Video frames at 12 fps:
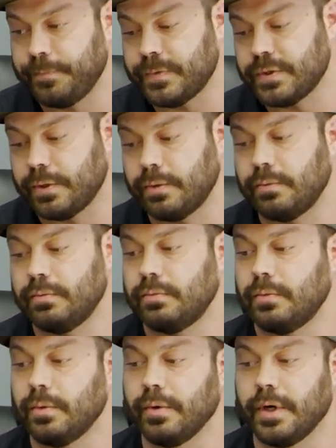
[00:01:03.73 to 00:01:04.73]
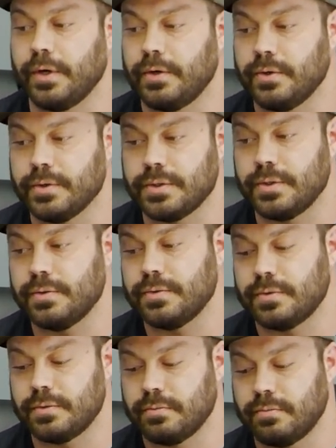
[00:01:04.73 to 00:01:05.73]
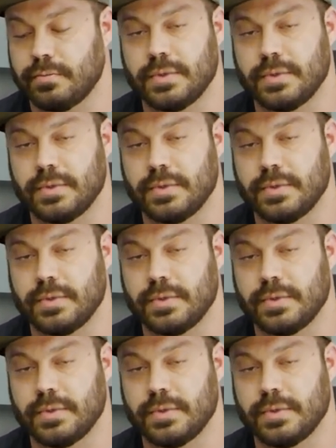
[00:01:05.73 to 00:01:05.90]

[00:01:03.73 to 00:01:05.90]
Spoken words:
So what we're going to do is use